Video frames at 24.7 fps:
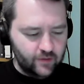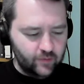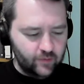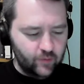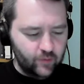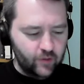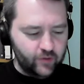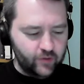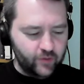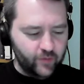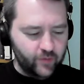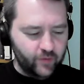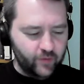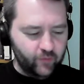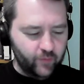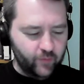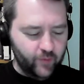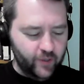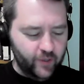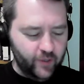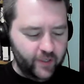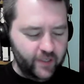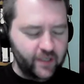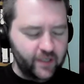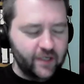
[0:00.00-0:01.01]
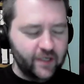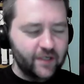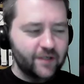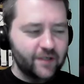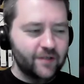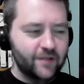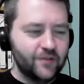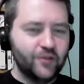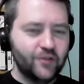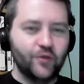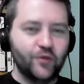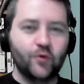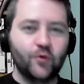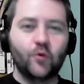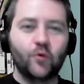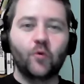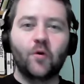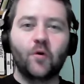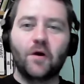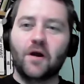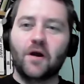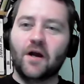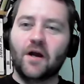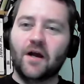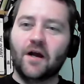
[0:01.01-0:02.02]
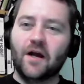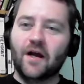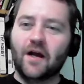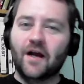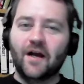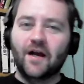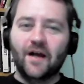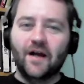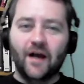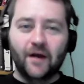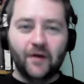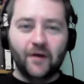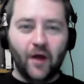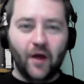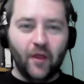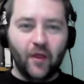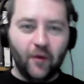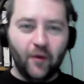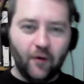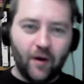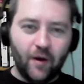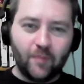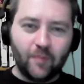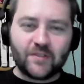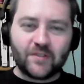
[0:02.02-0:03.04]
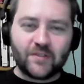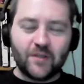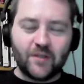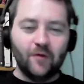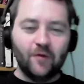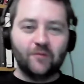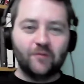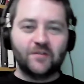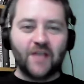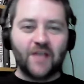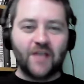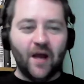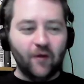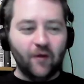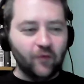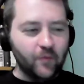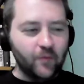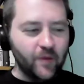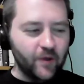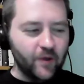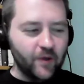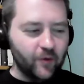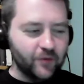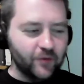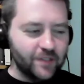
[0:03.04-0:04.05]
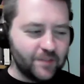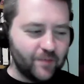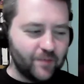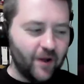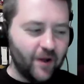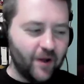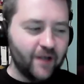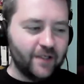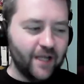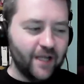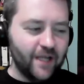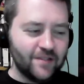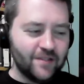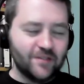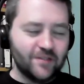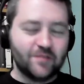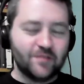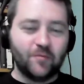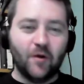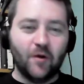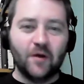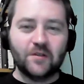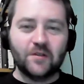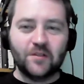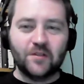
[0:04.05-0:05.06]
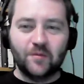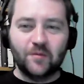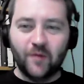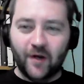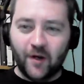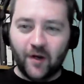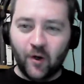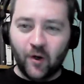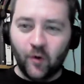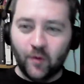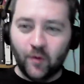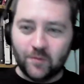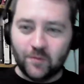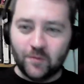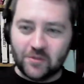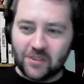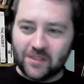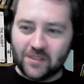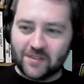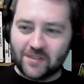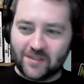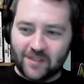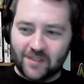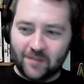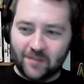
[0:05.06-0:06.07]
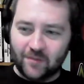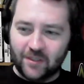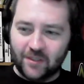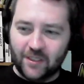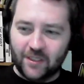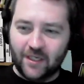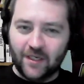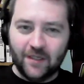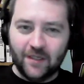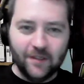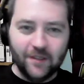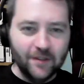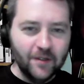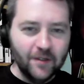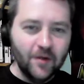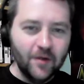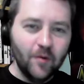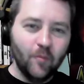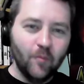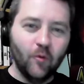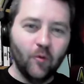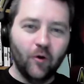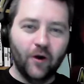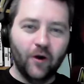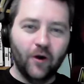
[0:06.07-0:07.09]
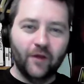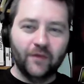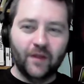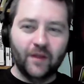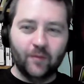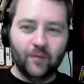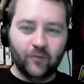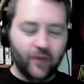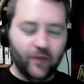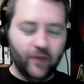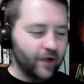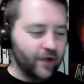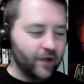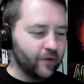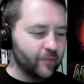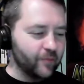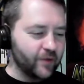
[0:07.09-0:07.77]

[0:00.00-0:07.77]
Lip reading: Welcome everybody to another episode of Down the Middle. This podcast is brought to you by OMG CBD. More on them later.